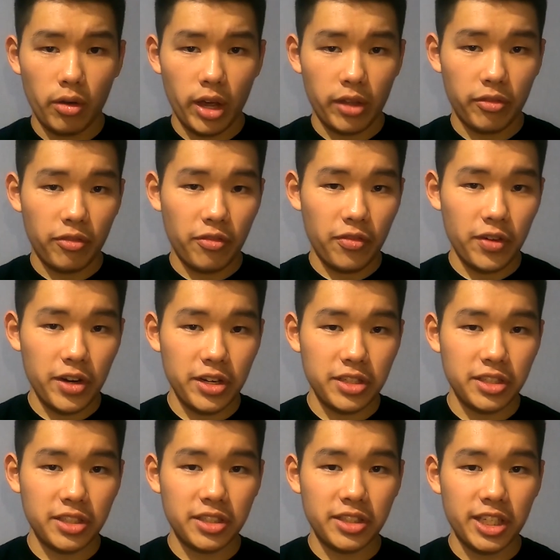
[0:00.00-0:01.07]
Now at
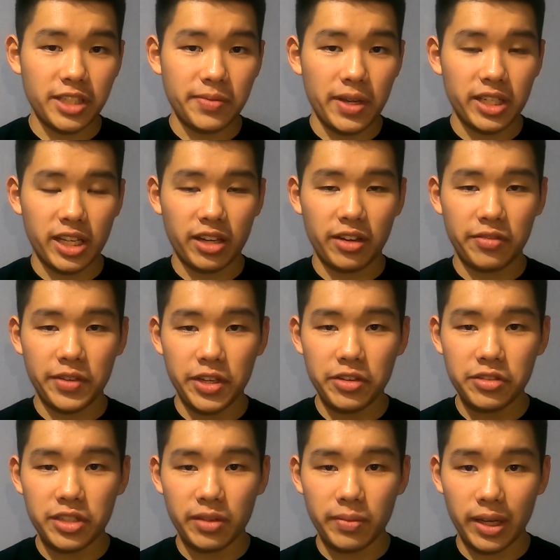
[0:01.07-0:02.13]
first, this may seem
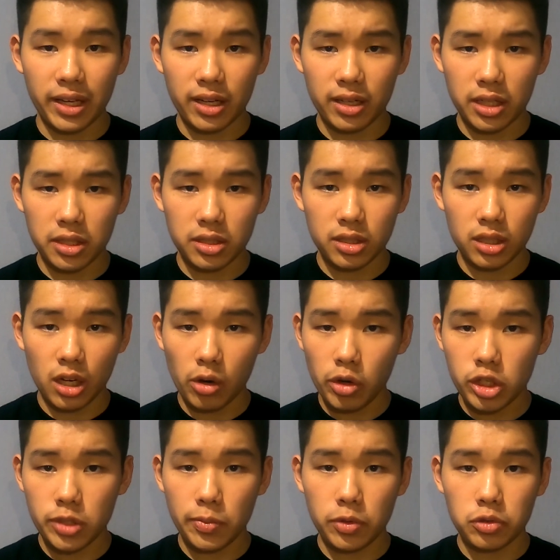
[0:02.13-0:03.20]
confusing because how are
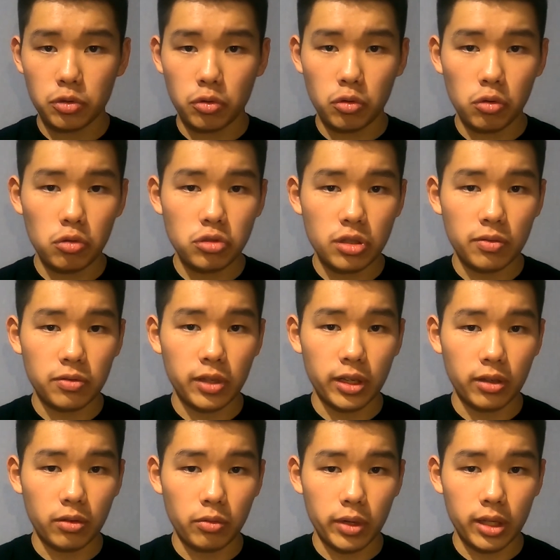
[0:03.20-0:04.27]
we supposed to cool
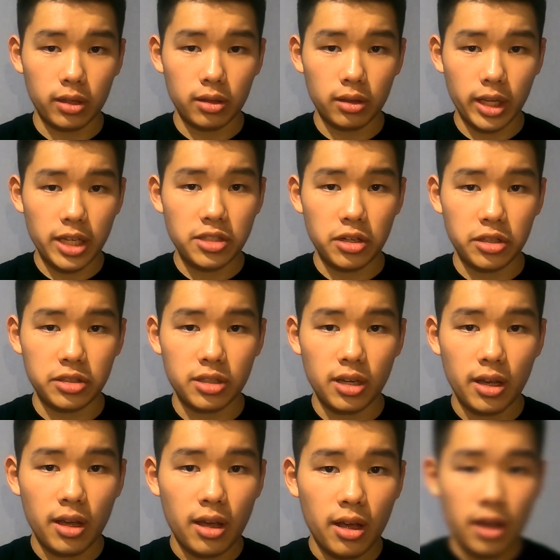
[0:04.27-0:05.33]
something with lasers?
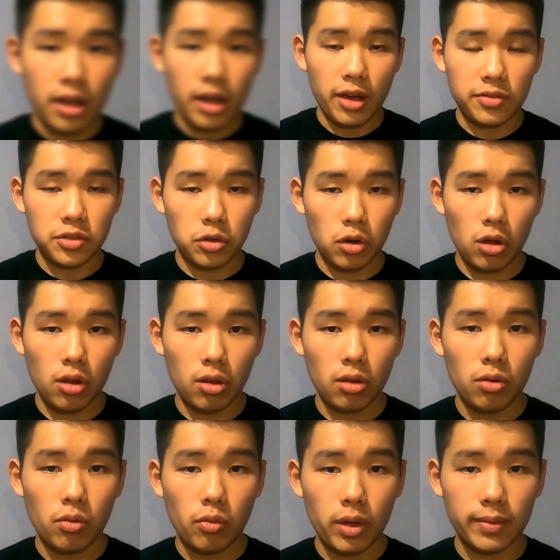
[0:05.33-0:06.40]
After all,
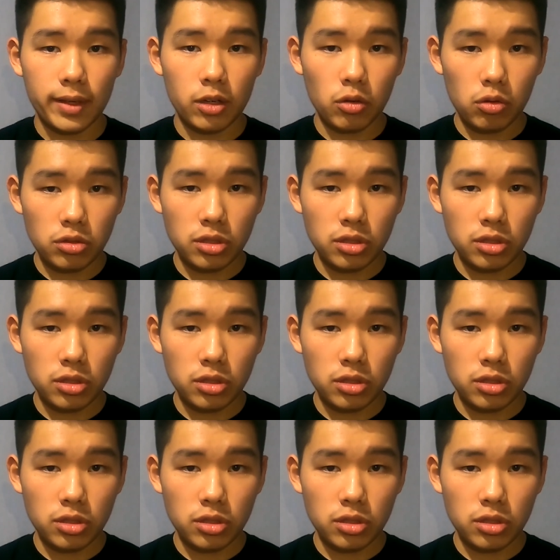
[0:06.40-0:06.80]
when we cool